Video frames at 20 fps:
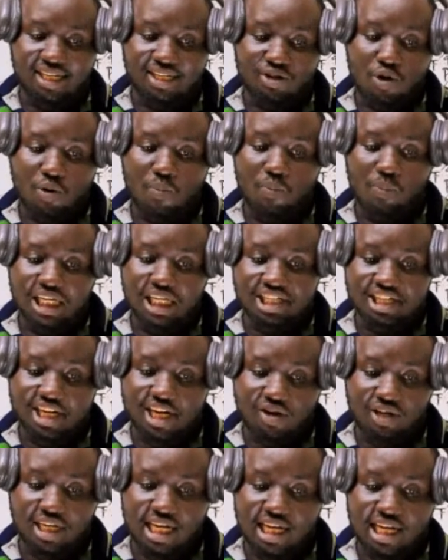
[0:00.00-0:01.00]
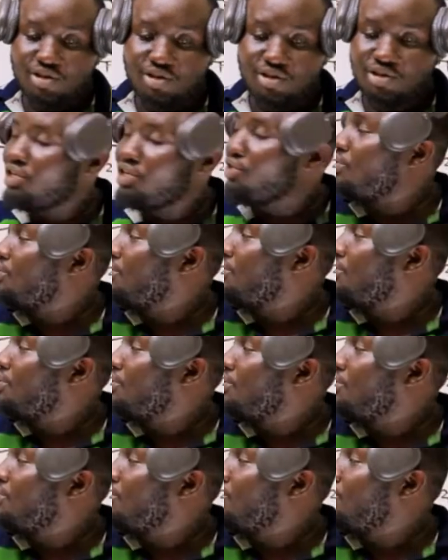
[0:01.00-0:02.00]
complete record, I know they know.
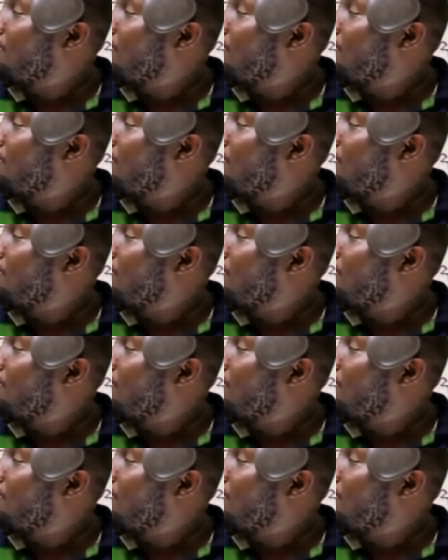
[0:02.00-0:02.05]
If